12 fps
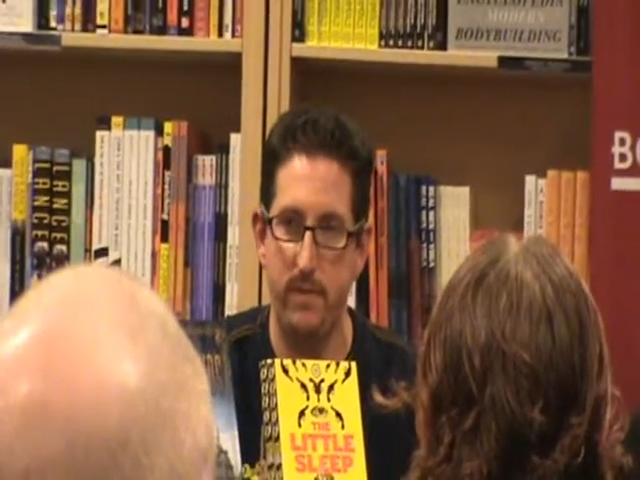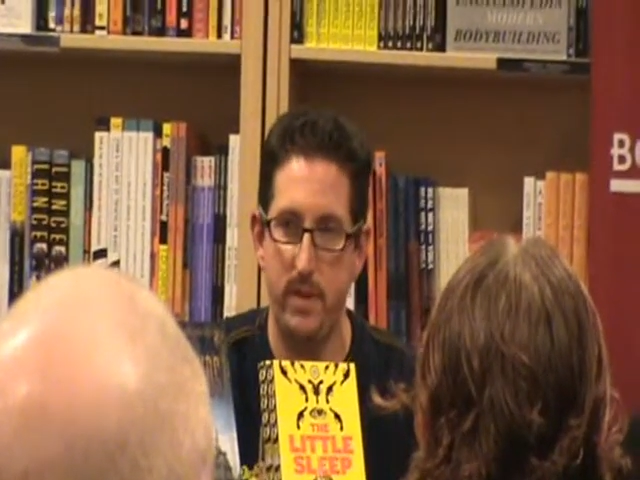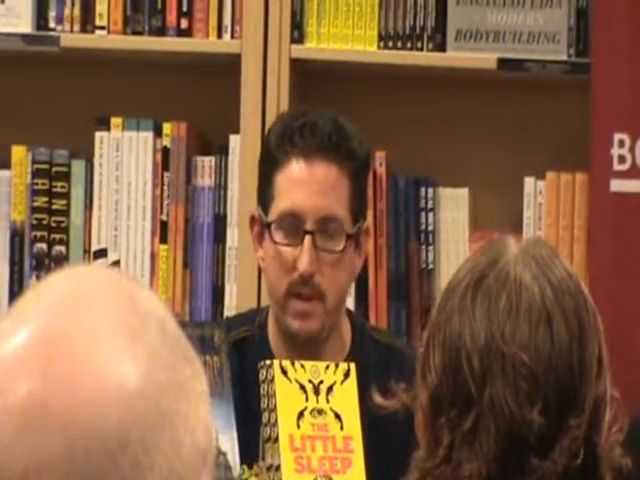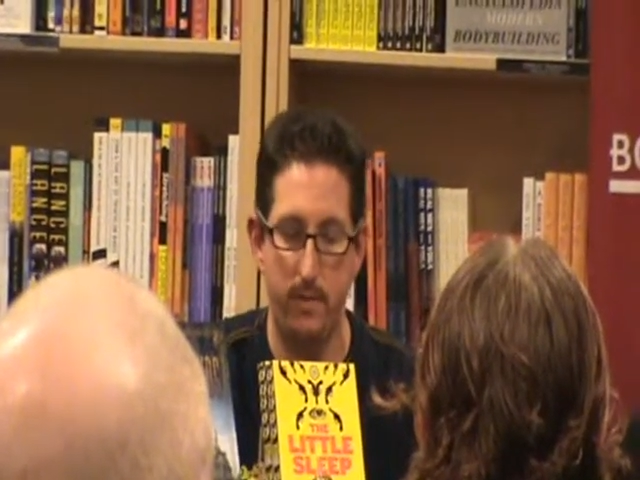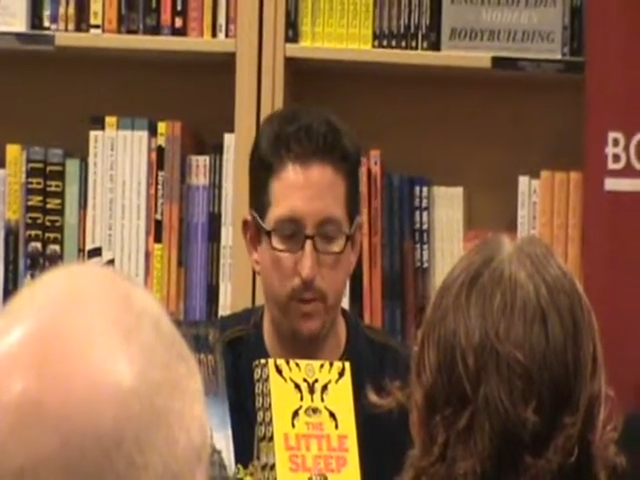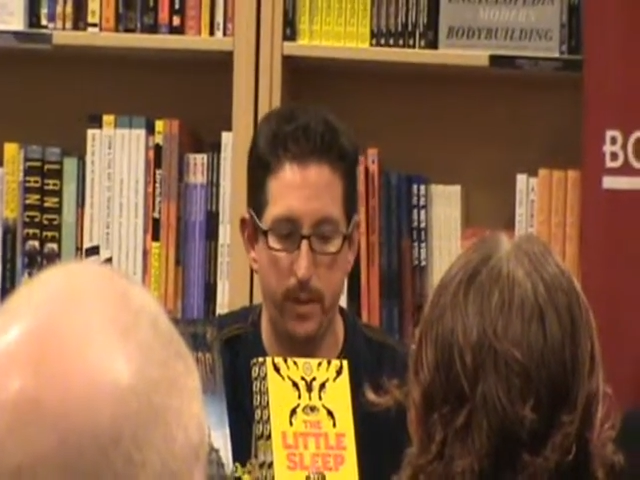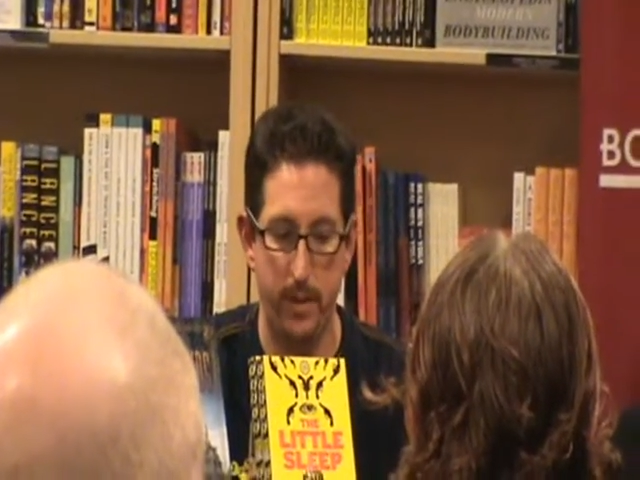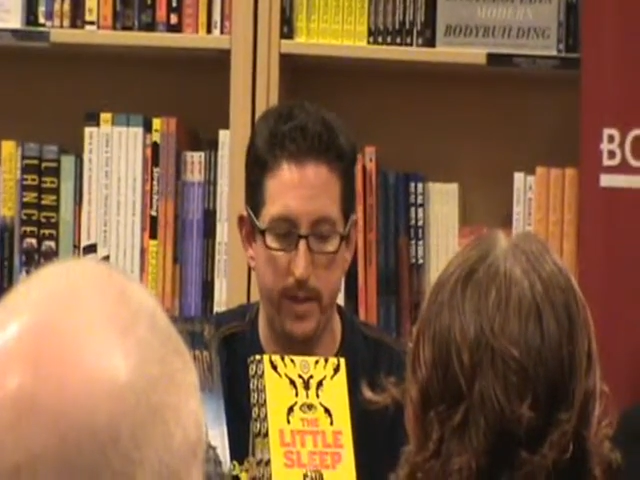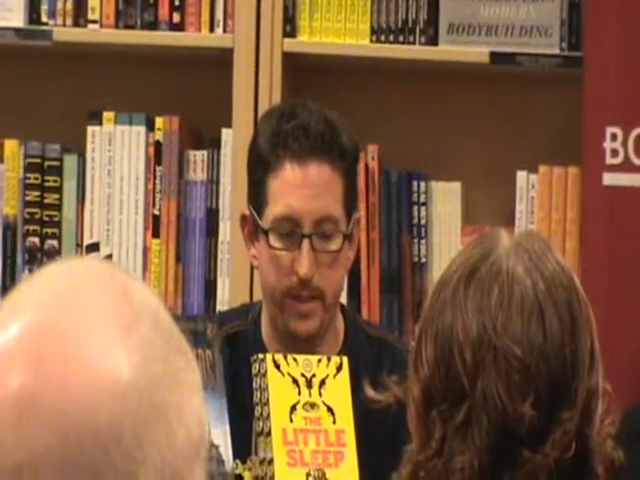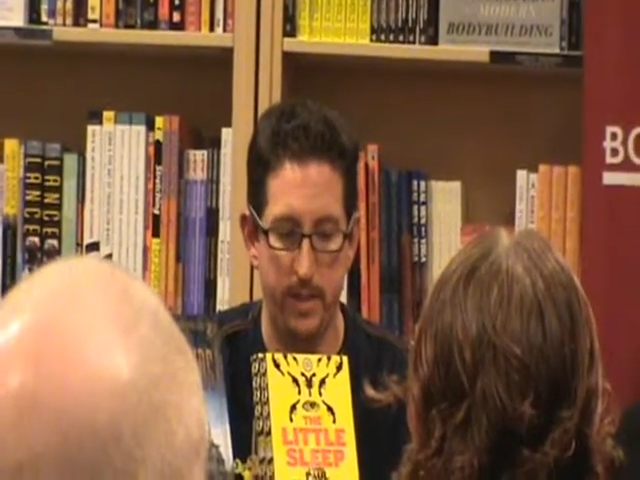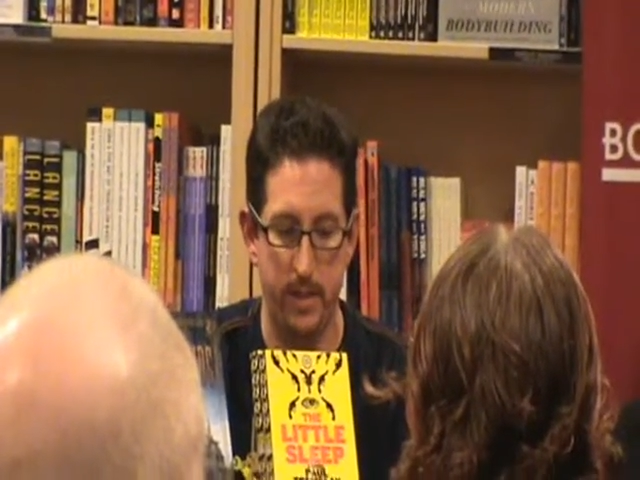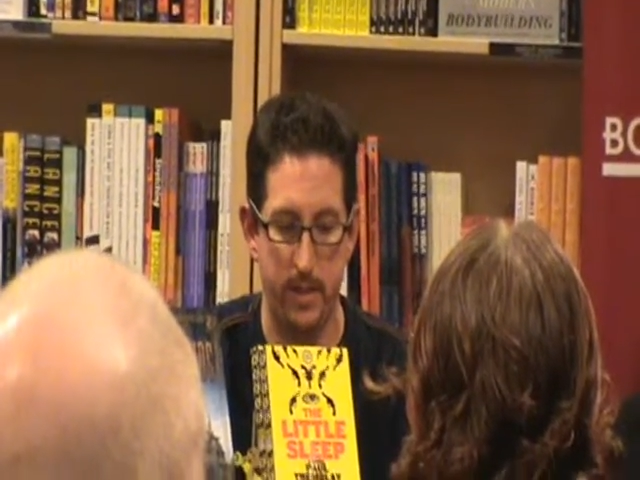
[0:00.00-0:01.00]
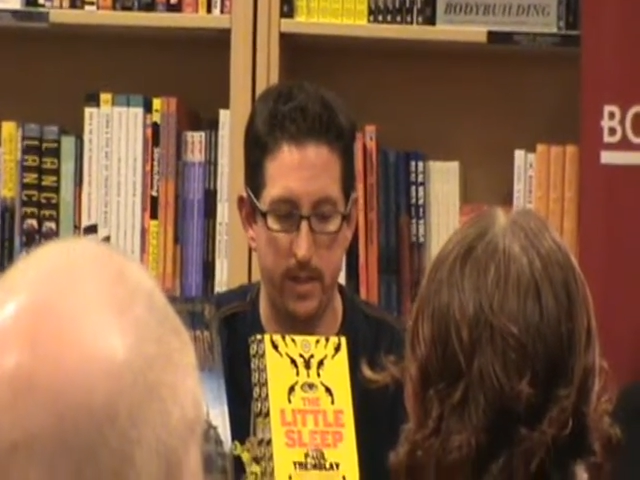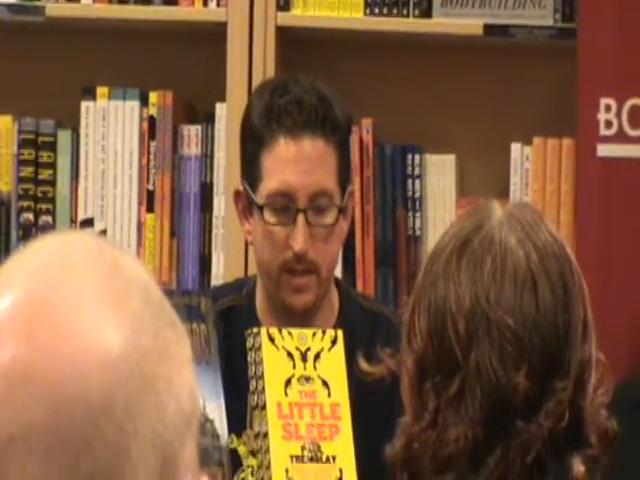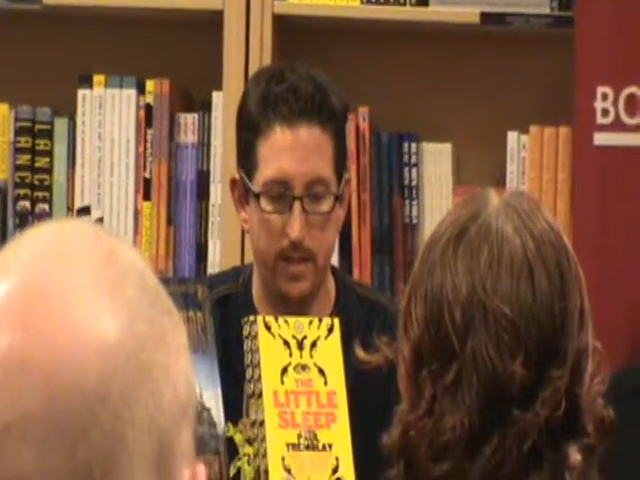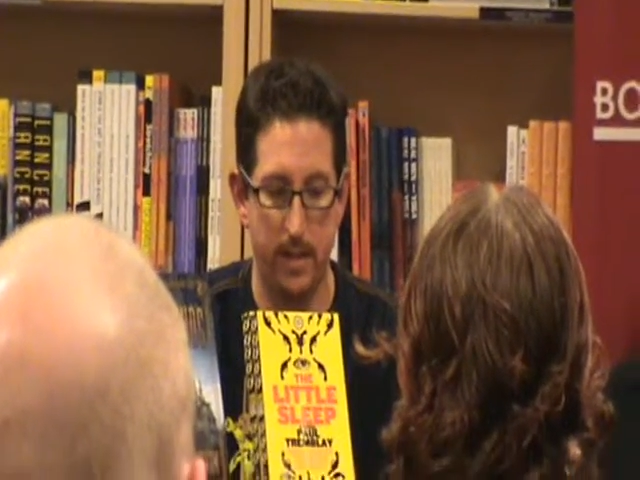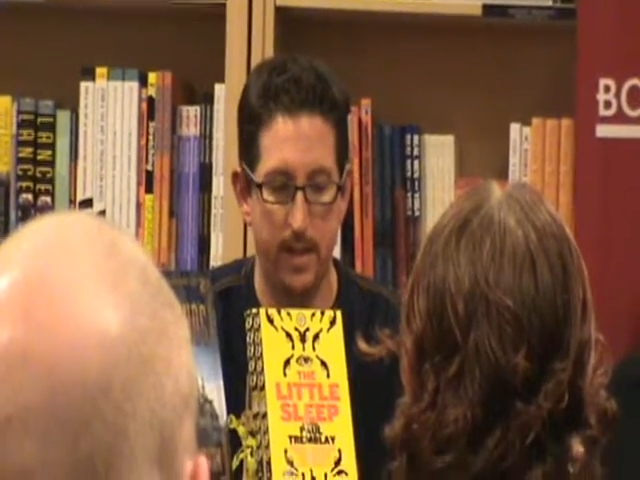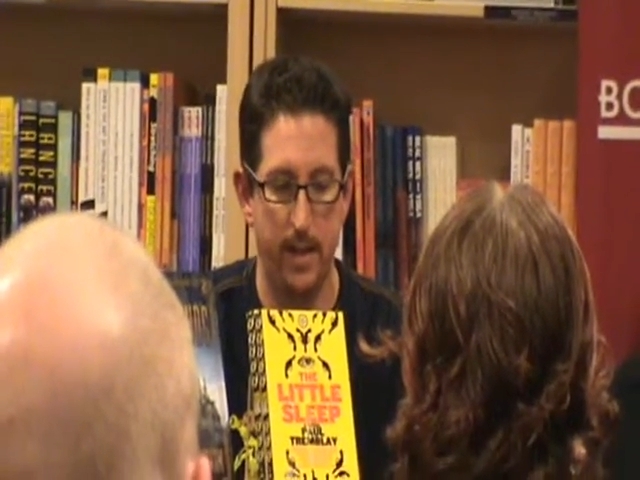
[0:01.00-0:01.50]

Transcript: if he never really existed.